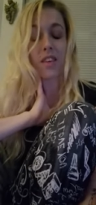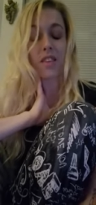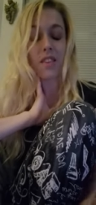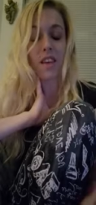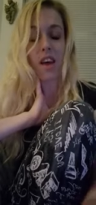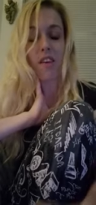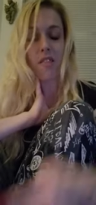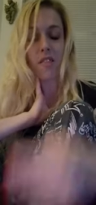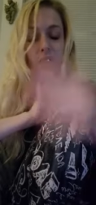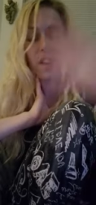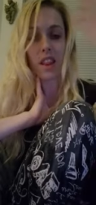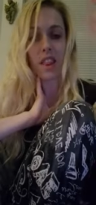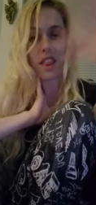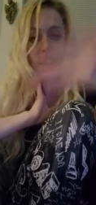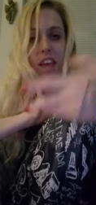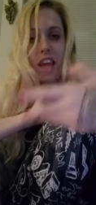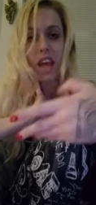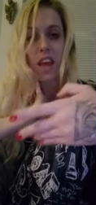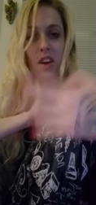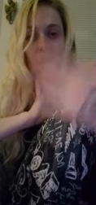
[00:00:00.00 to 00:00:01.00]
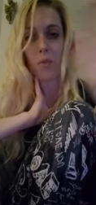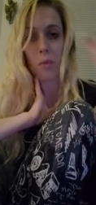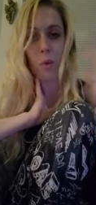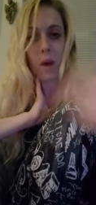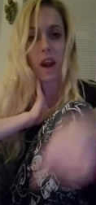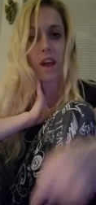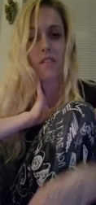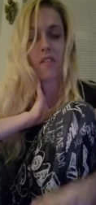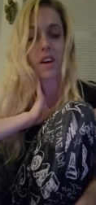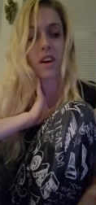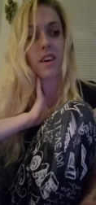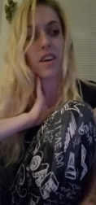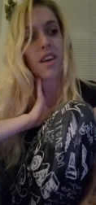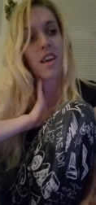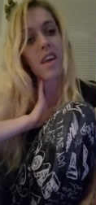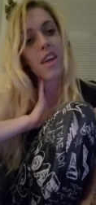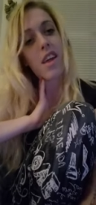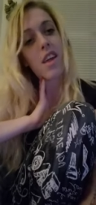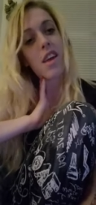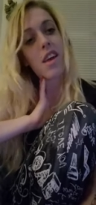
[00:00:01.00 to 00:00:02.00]
tough skin, whatever.
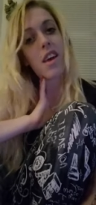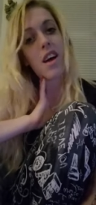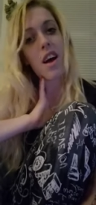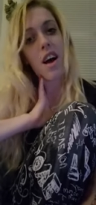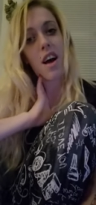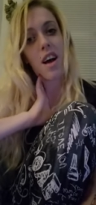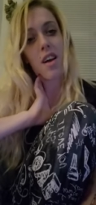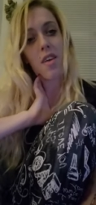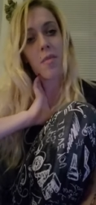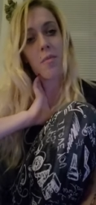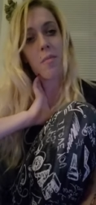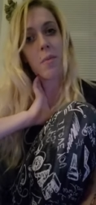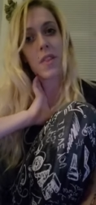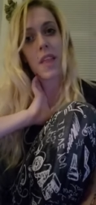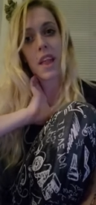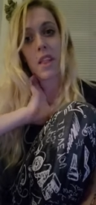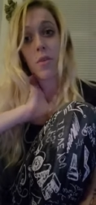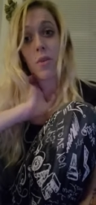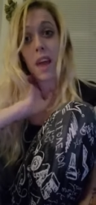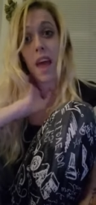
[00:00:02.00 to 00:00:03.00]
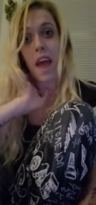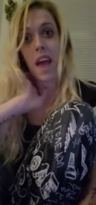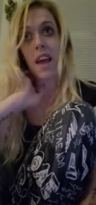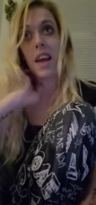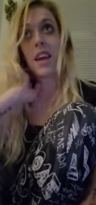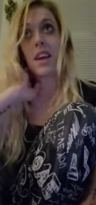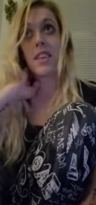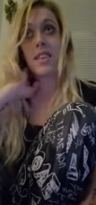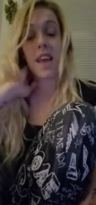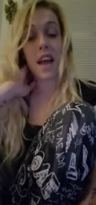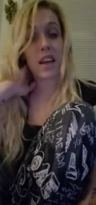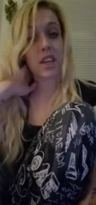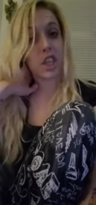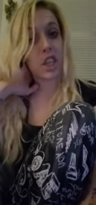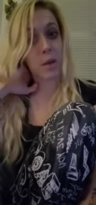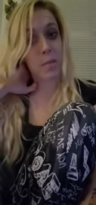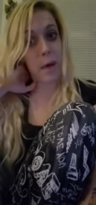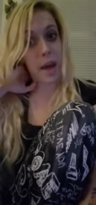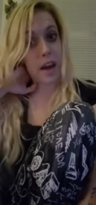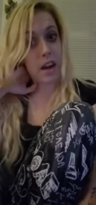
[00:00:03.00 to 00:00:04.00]
Um, but that's okay. It's
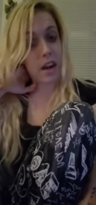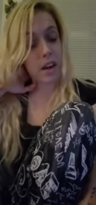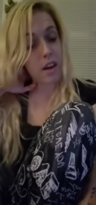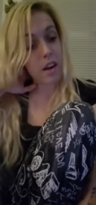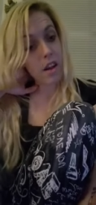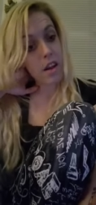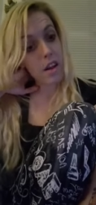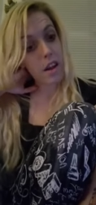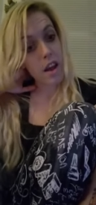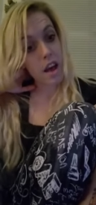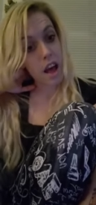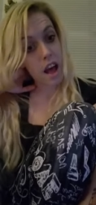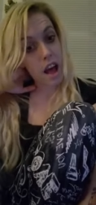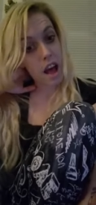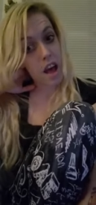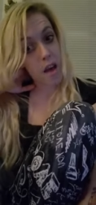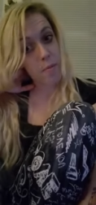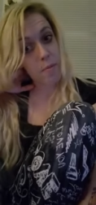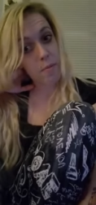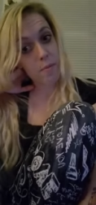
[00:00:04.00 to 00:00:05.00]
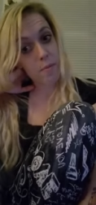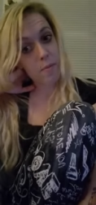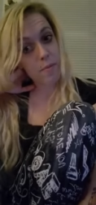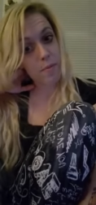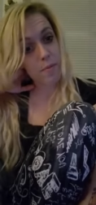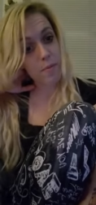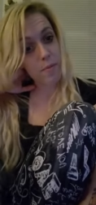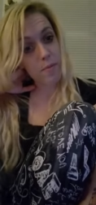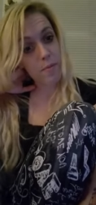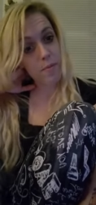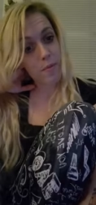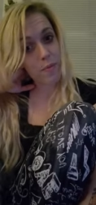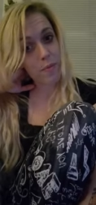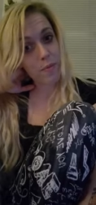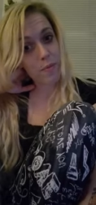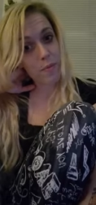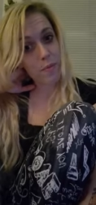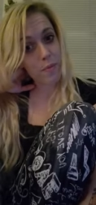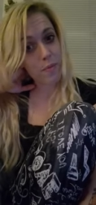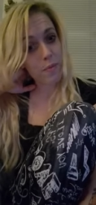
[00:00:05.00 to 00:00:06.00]
actually better. Um,
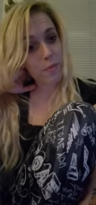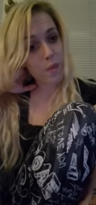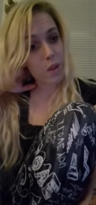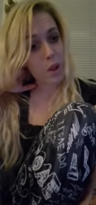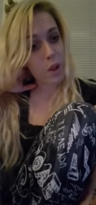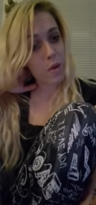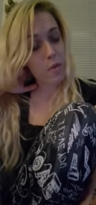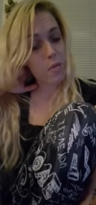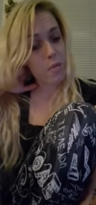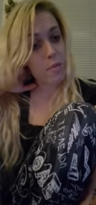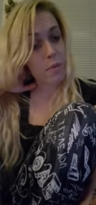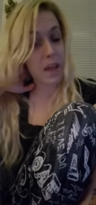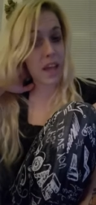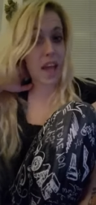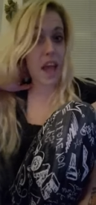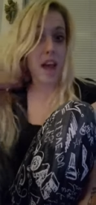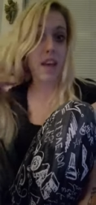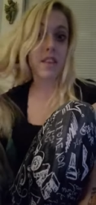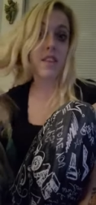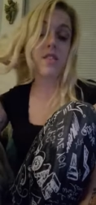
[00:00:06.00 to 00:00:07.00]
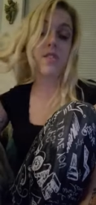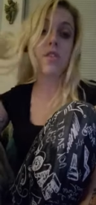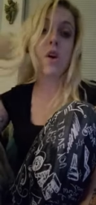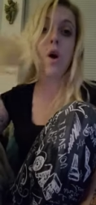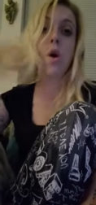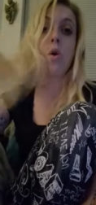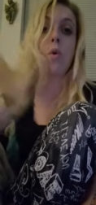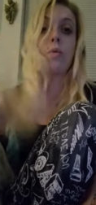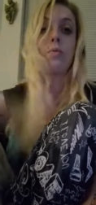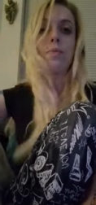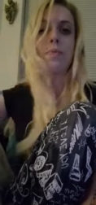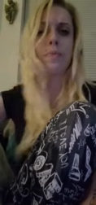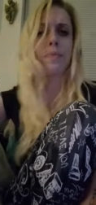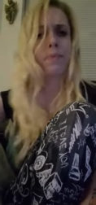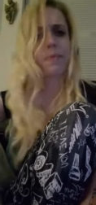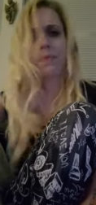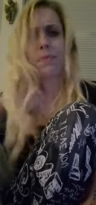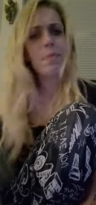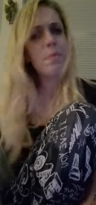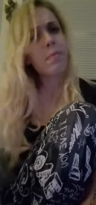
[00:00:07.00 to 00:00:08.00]
but yeah, so
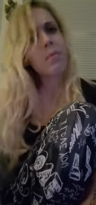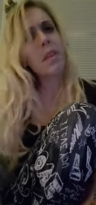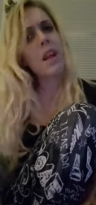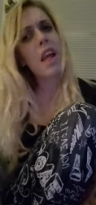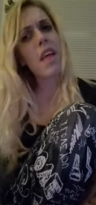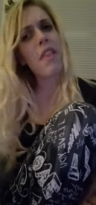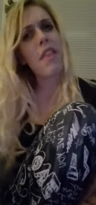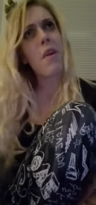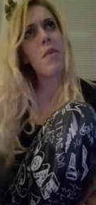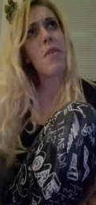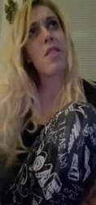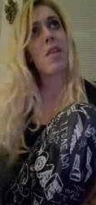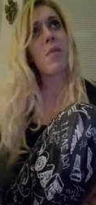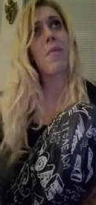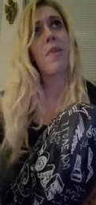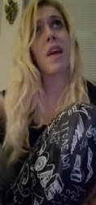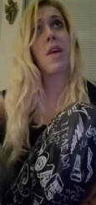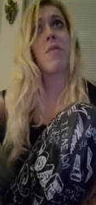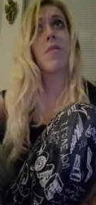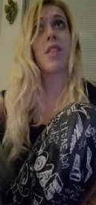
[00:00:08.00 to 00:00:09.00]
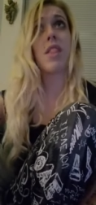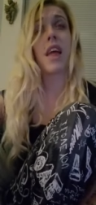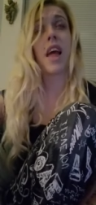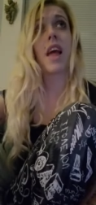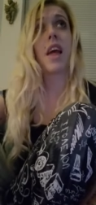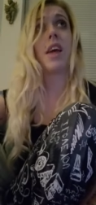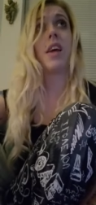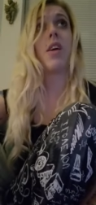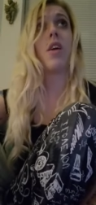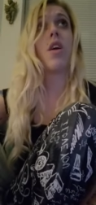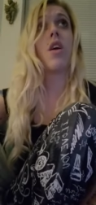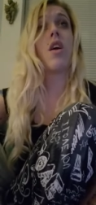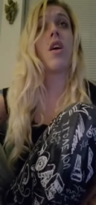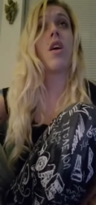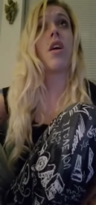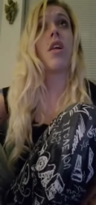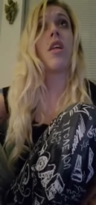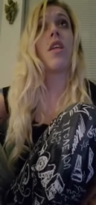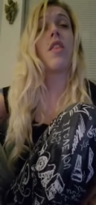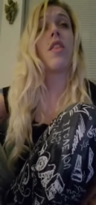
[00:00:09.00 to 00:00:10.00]
there was something I was saying.
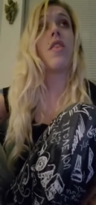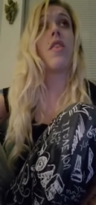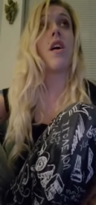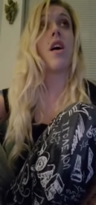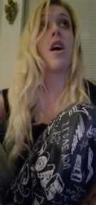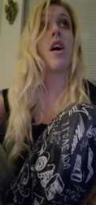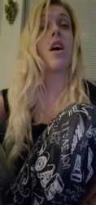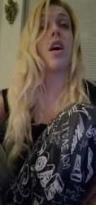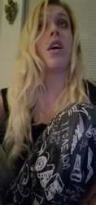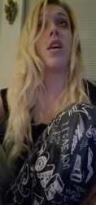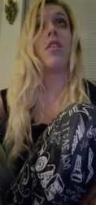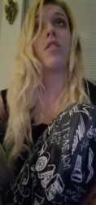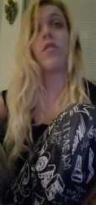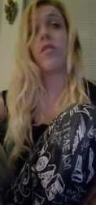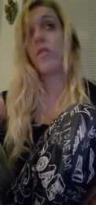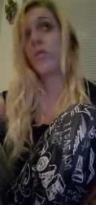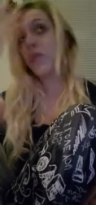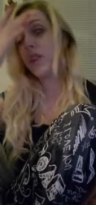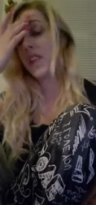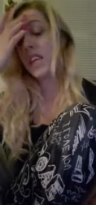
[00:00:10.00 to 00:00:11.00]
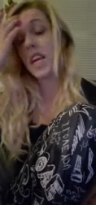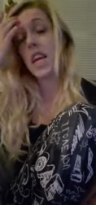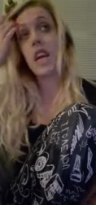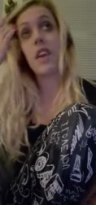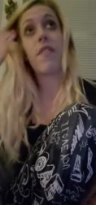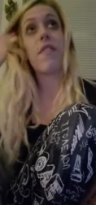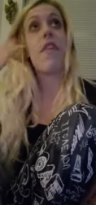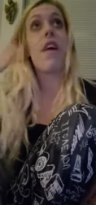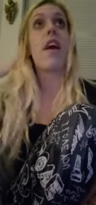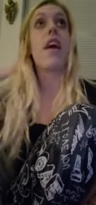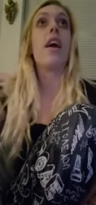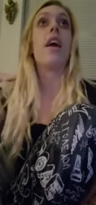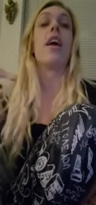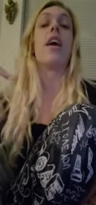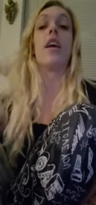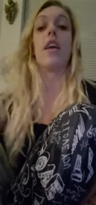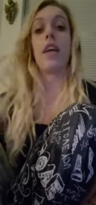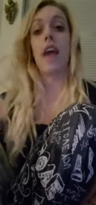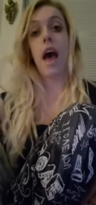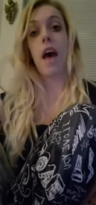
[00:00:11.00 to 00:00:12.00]
The routine thing.
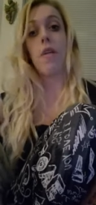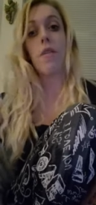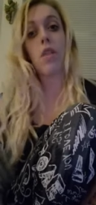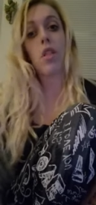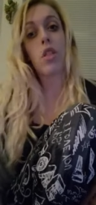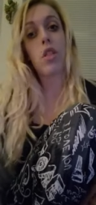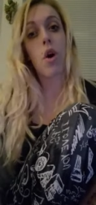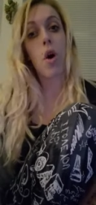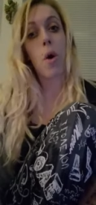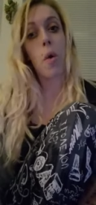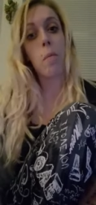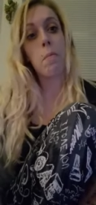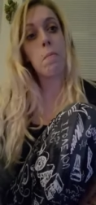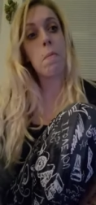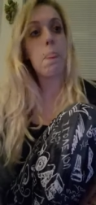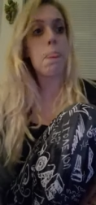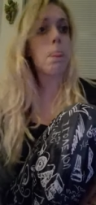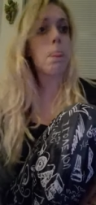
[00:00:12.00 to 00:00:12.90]
Yeah. So